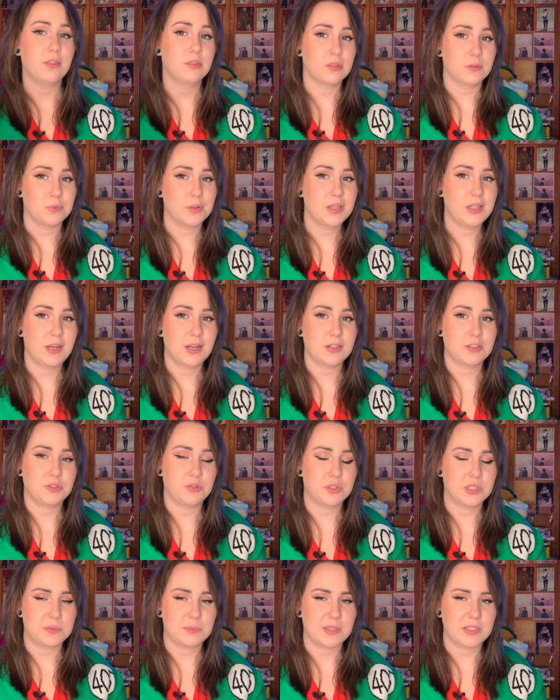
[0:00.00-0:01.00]
they're really not too
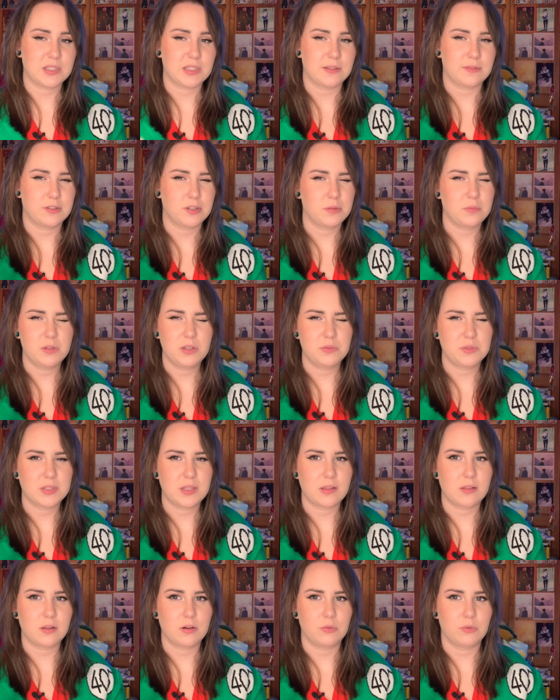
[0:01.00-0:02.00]
expensive. Shipping was
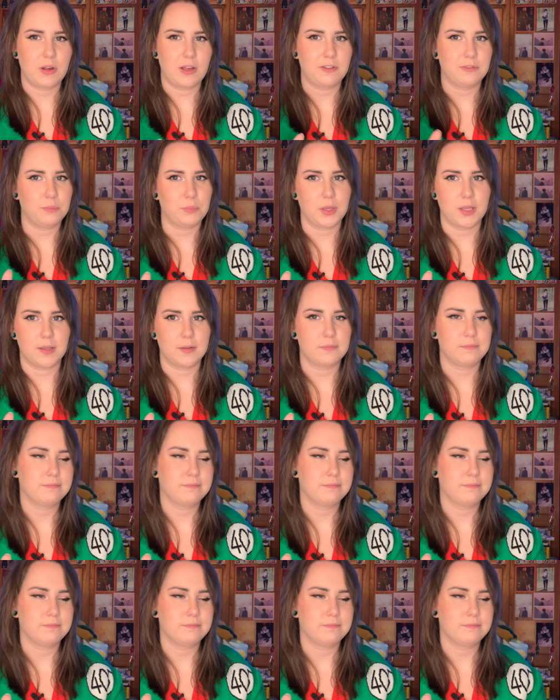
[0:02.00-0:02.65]
a little rough, but